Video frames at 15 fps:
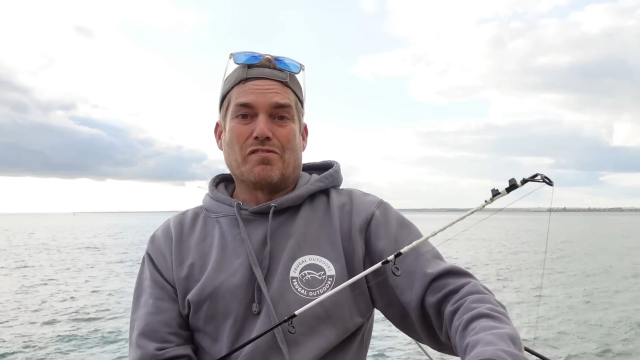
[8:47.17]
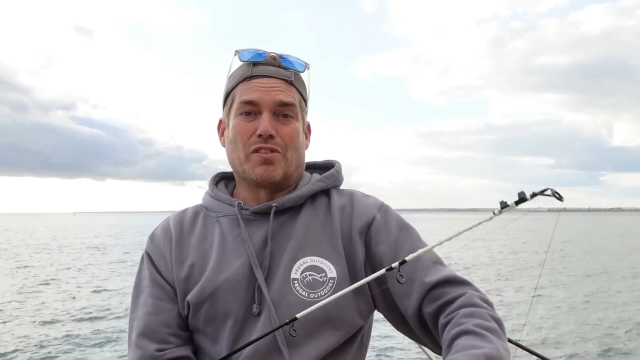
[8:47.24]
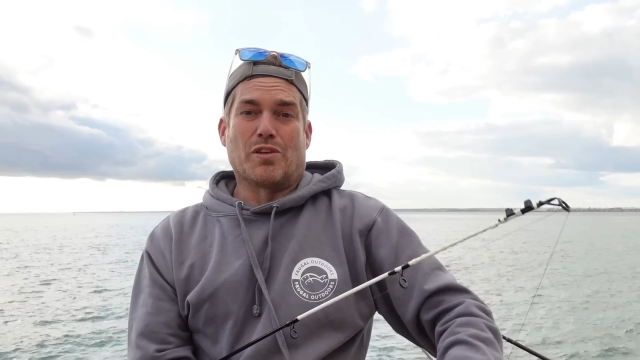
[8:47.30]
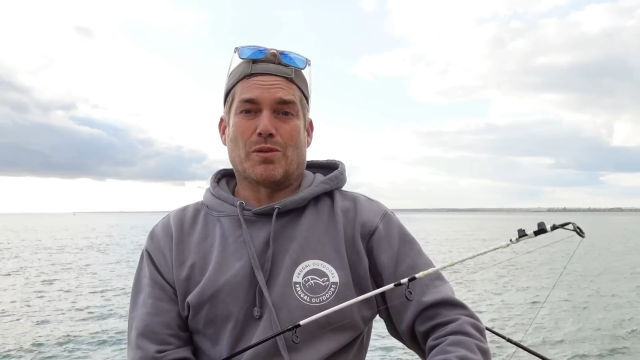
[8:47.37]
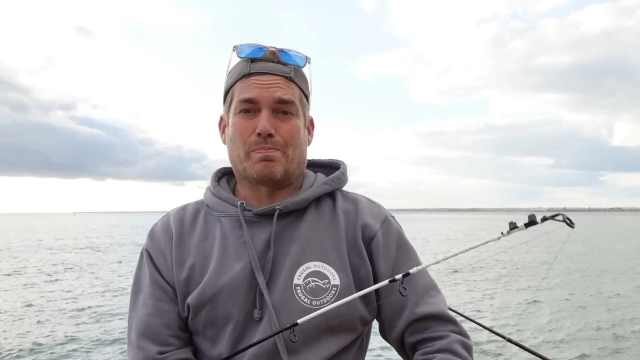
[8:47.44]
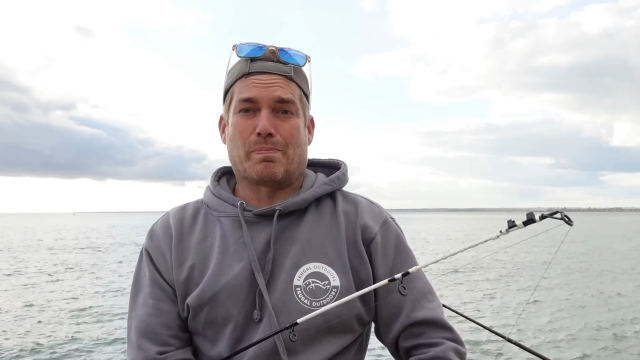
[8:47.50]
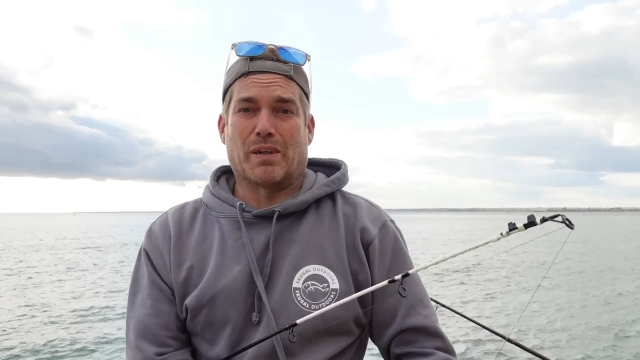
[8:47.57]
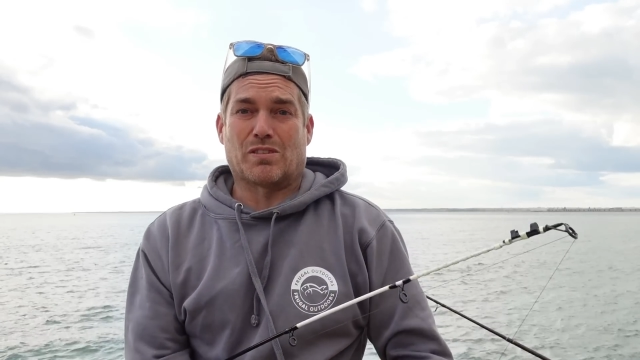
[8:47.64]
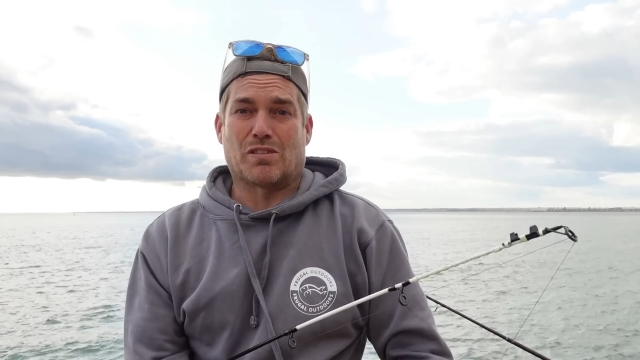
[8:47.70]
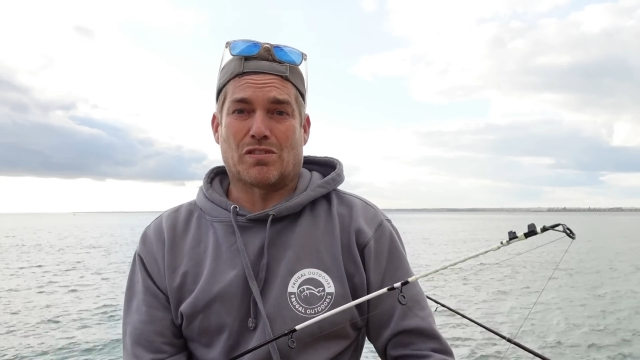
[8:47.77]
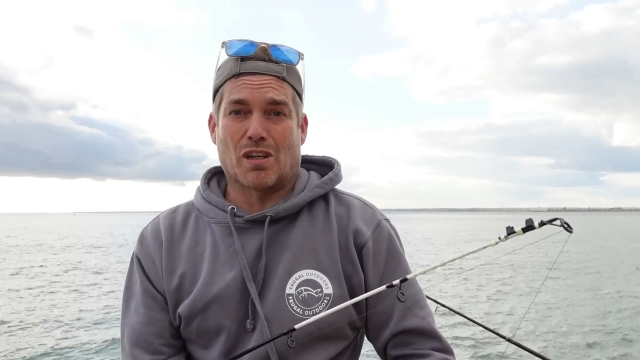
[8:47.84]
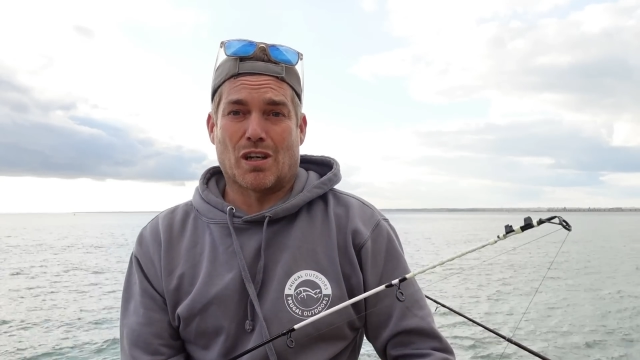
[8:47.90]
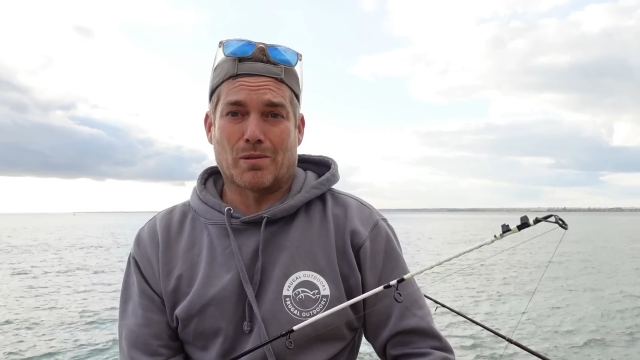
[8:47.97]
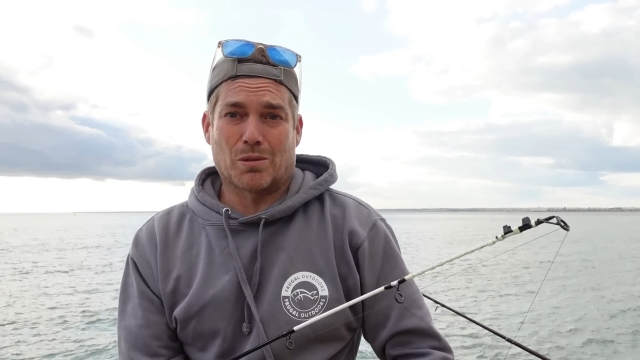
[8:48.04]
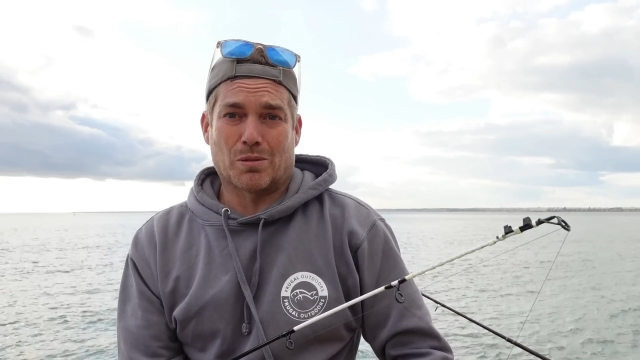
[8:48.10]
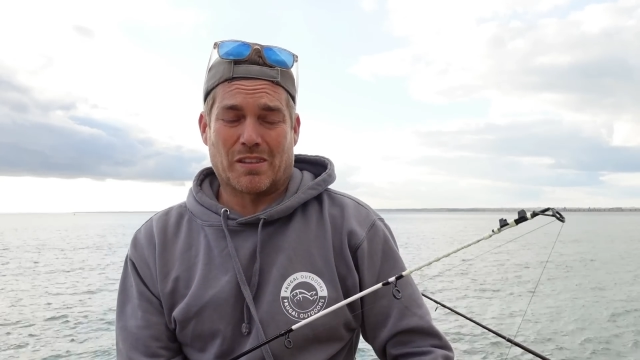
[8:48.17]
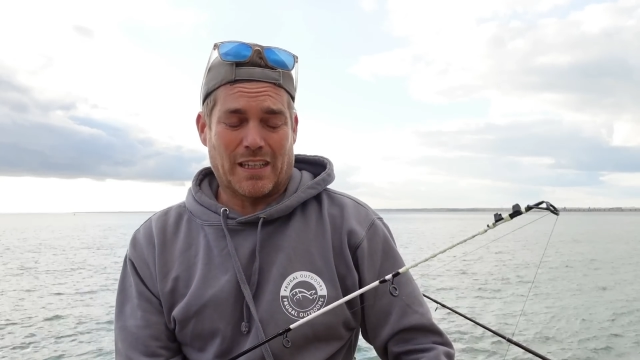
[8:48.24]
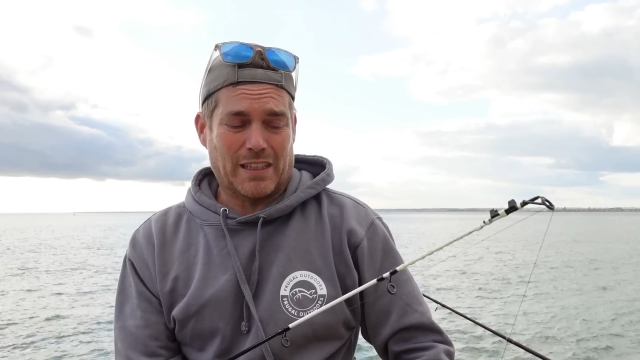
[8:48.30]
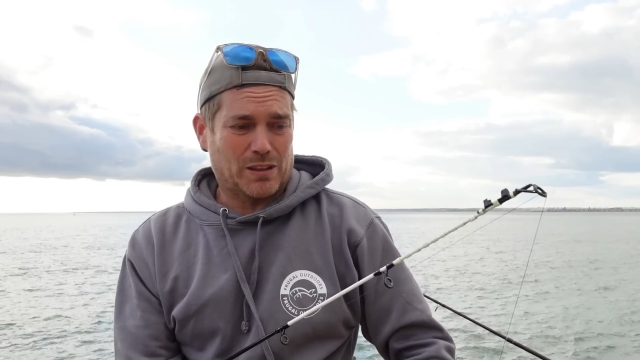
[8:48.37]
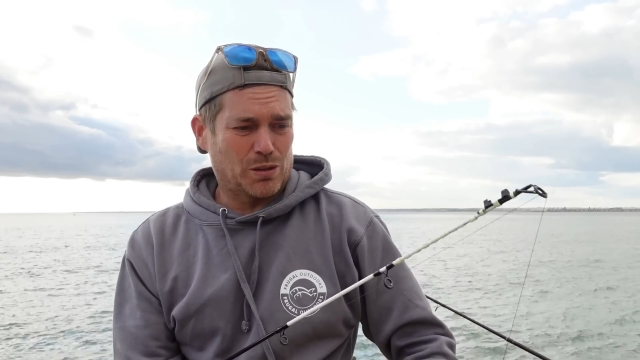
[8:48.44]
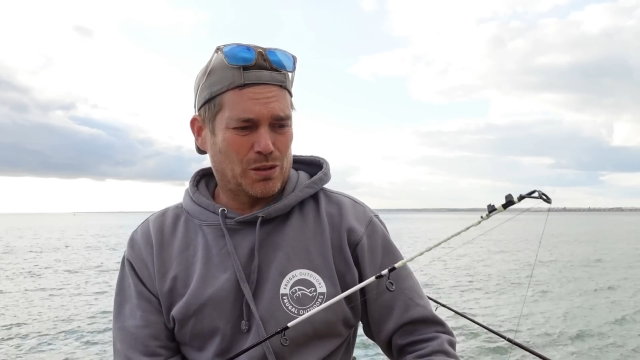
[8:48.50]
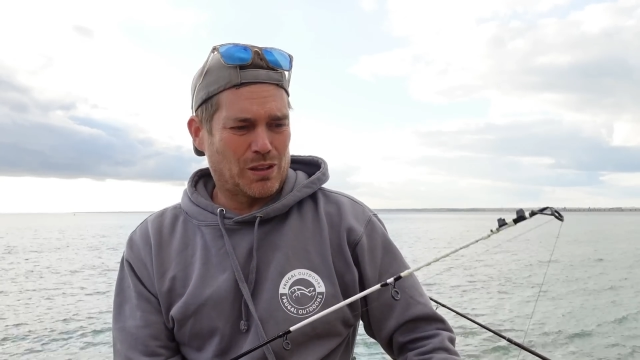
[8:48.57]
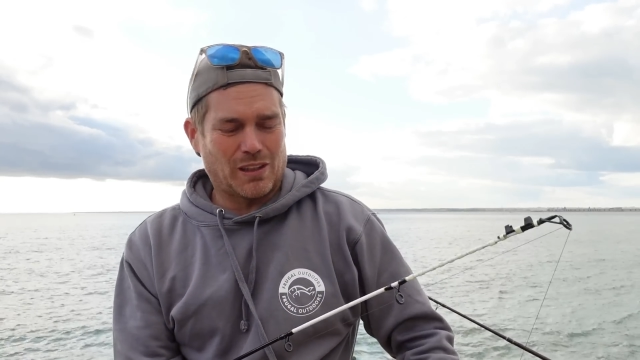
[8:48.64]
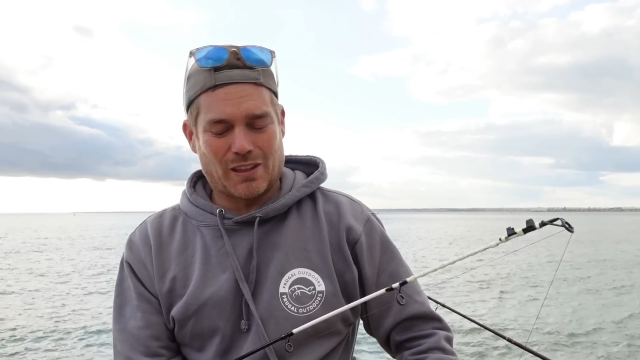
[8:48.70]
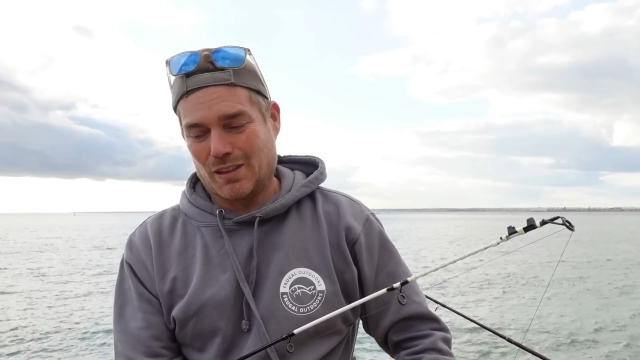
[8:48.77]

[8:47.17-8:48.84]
few bits of terminal tackle,